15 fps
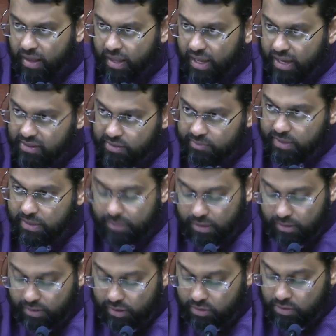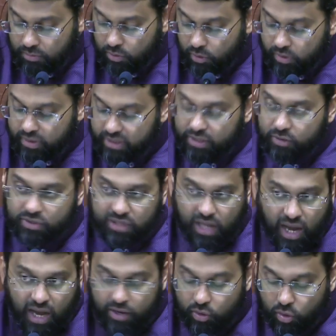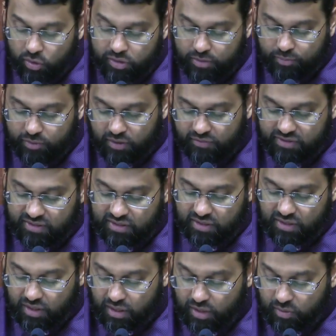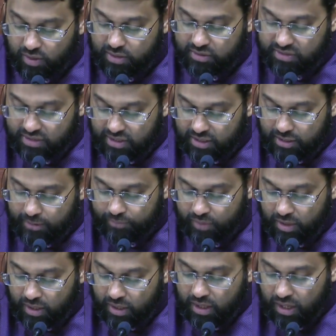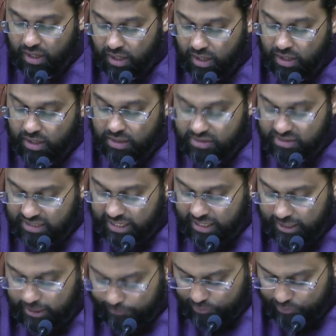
And the people around him heard it. He goes, I heard the Prophet sallallahu alaihi wasallam uh, say